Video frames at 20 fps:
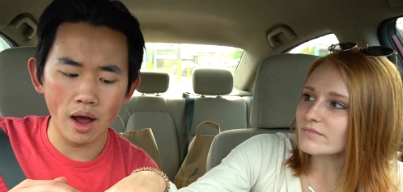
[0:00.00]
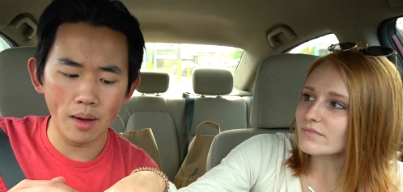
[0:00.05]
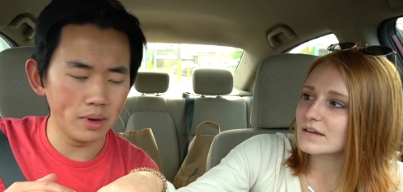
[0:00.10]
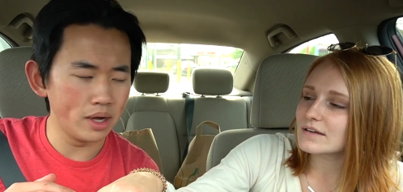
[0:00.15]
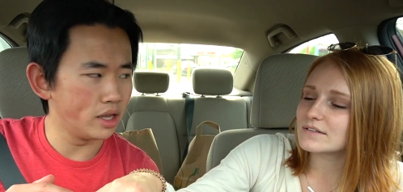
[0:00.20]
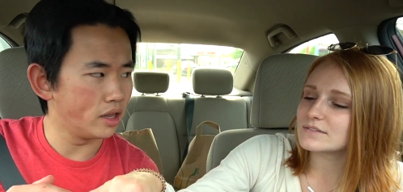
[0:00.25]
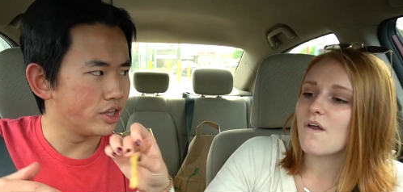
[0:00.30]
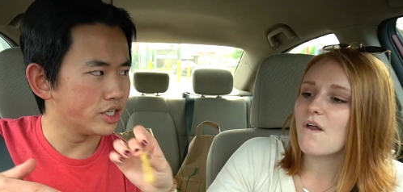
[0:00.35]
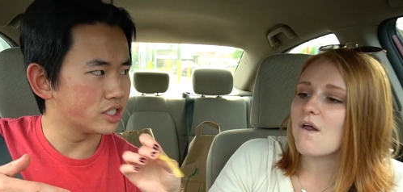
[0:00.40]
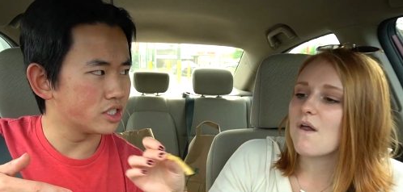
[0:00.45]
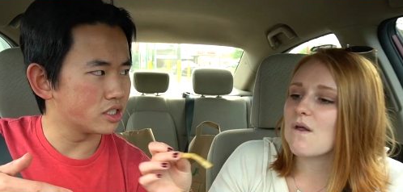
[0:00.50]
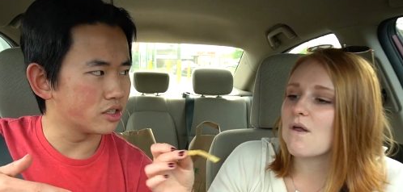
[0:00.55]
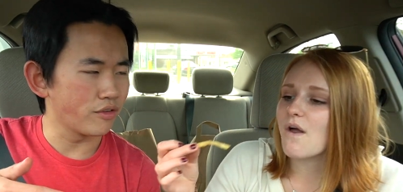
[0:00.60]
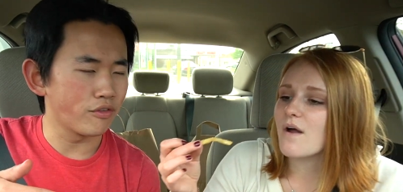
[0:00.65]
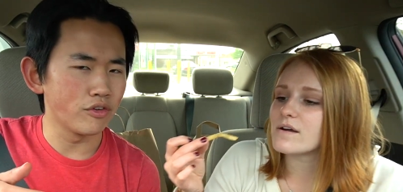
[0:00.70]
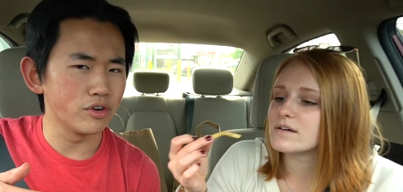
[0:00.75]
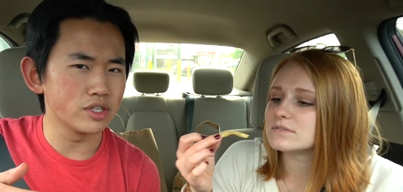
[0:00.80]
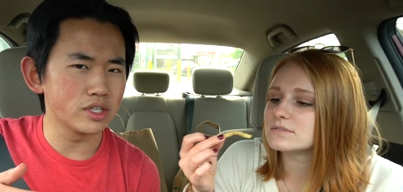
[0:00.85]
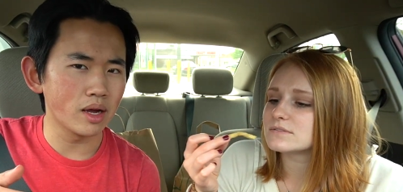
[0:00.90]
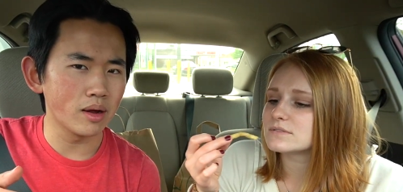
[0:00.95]
Speaker 1: But this is the
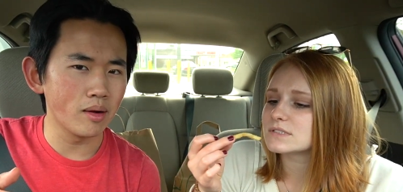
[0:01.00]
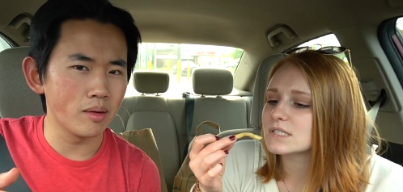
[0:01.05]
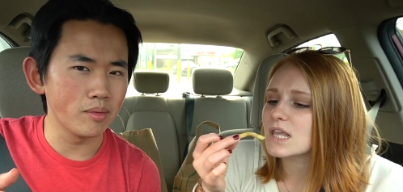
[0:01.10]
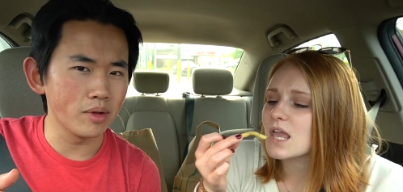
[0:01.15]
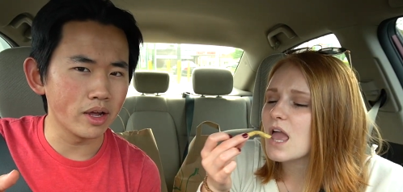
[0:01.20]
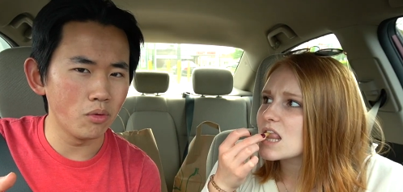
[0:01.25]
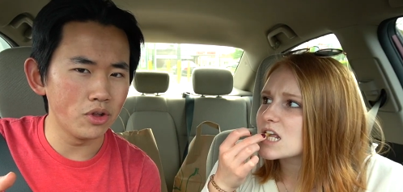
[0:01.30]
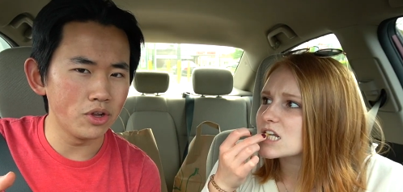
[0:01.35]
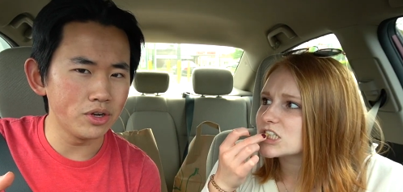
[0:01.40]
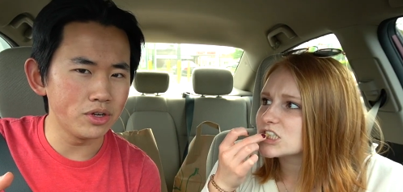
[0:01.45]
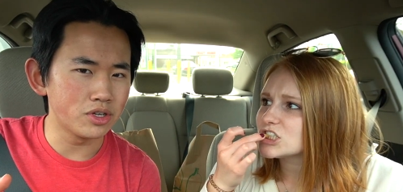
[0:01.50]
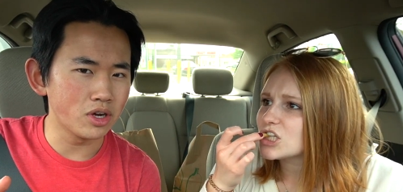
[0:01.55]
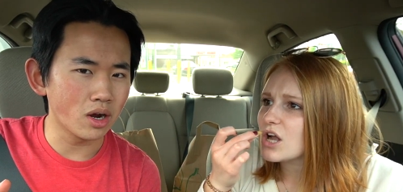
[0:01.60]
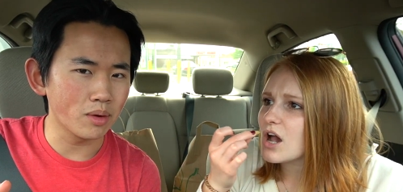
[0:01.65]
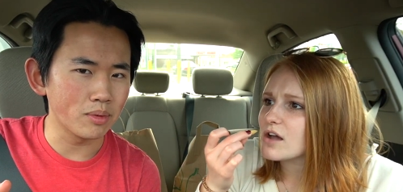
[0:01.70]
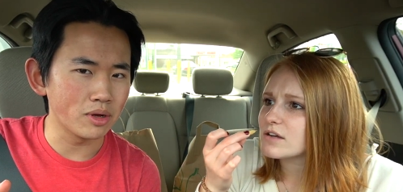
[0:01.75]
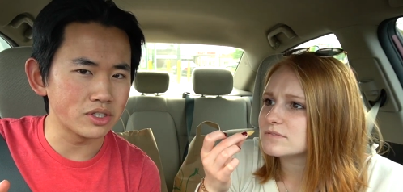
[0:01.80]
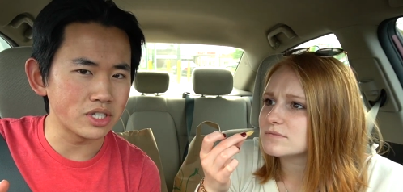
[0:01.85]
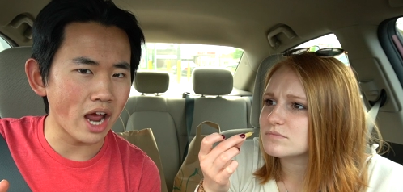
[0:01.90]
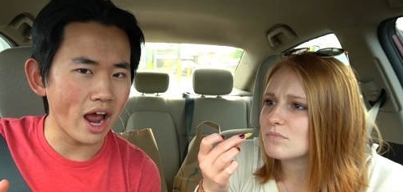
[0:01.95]
first time I'm like, "What are you talking
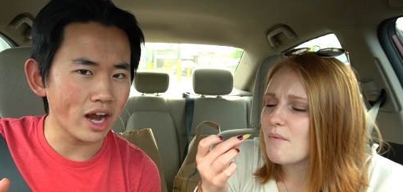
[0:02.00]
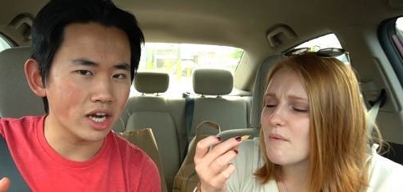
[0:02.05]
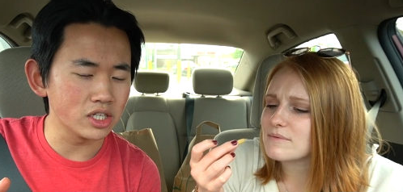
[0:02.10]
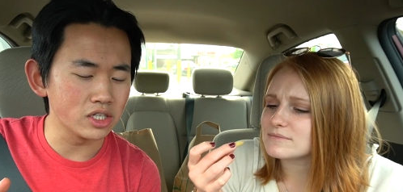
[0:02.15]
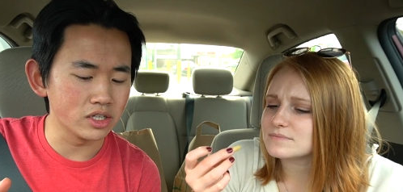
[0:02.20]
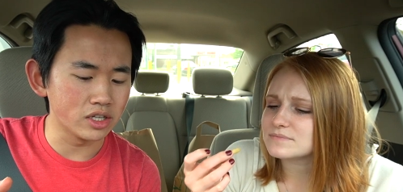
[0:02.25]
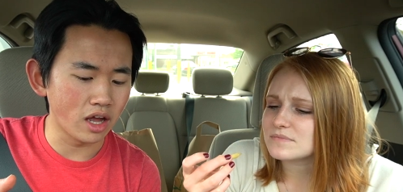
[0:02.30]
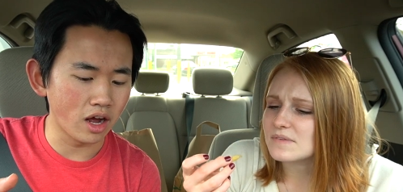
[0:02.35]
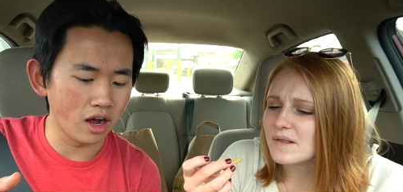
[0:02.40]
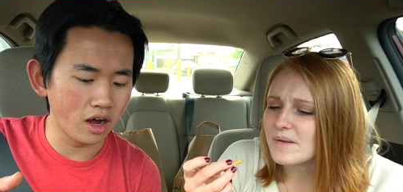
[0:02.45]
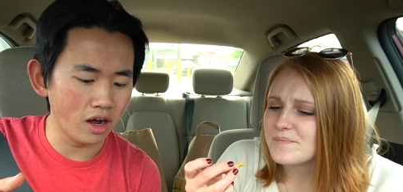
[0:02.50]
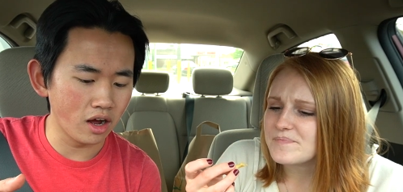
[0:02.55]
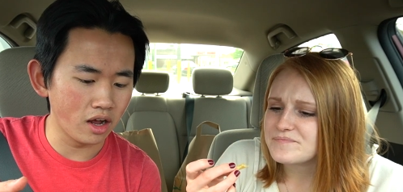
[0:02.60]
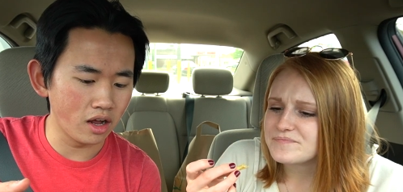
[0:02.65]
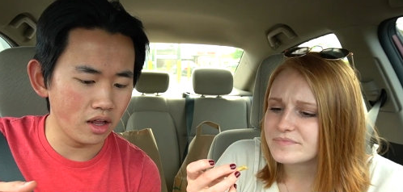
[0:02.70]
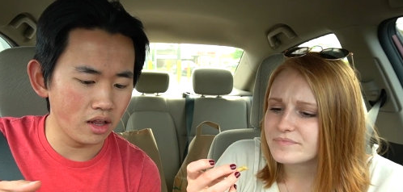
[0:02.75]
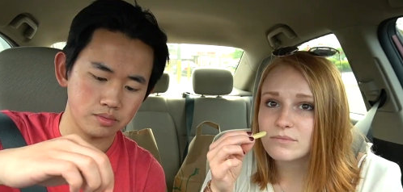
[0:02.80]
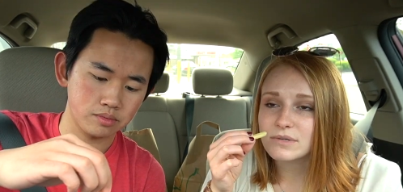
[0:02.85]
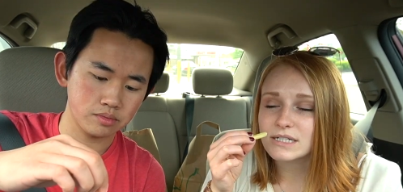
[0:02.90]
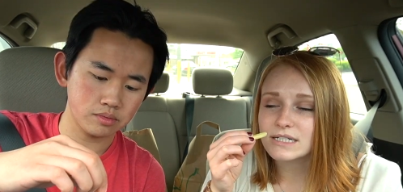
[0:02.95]
about? It's actually not hot."
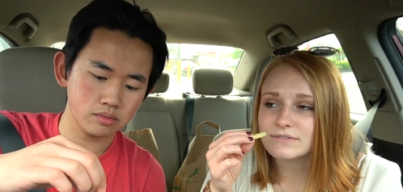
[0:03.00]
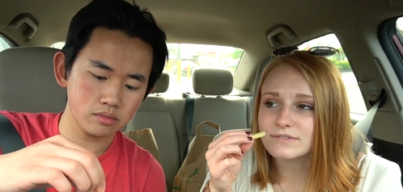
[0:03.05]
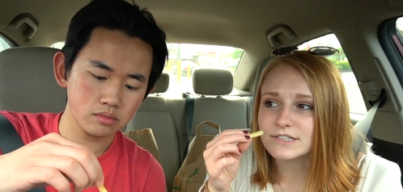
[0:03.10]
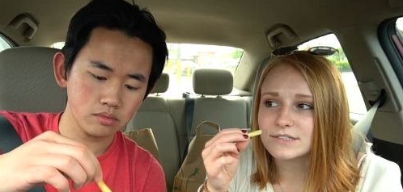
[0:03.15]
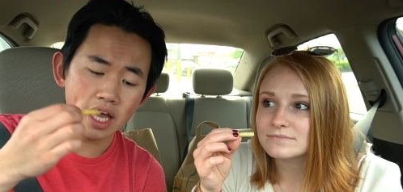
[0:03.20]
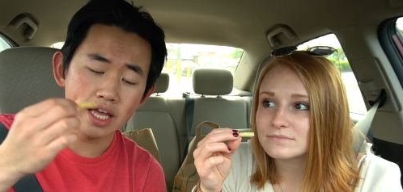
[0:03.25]
Whatever.